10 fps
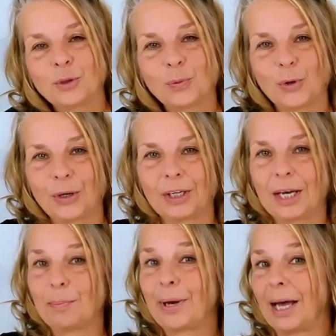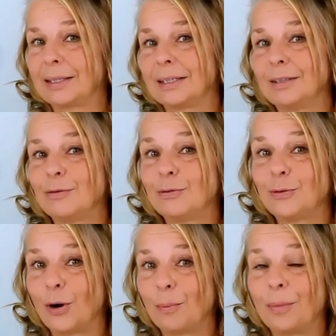to work a pattern
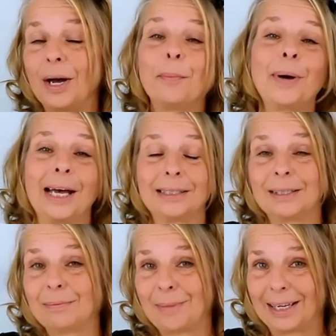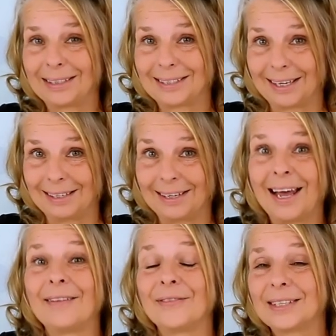from a pattern magazine.
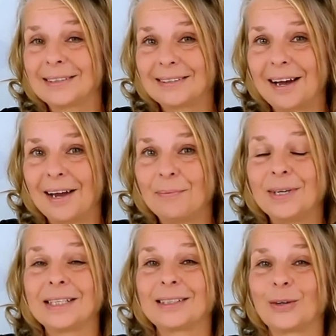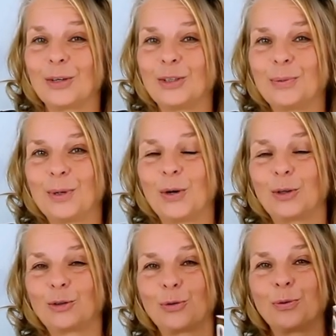And this time it's going to be
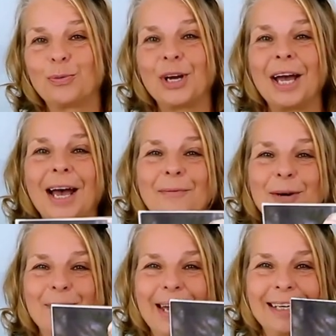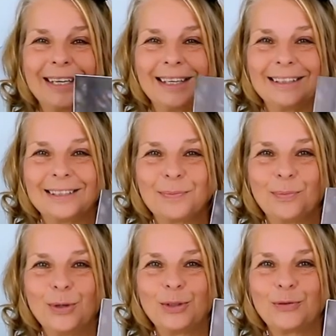Ottobre and we're making this
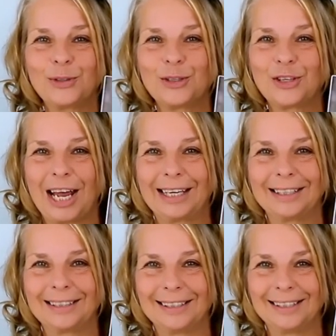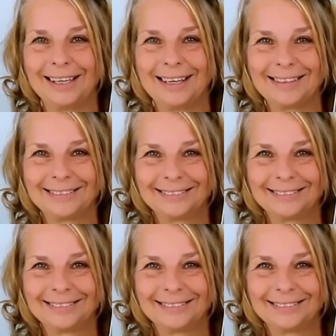beautiful jacket in here.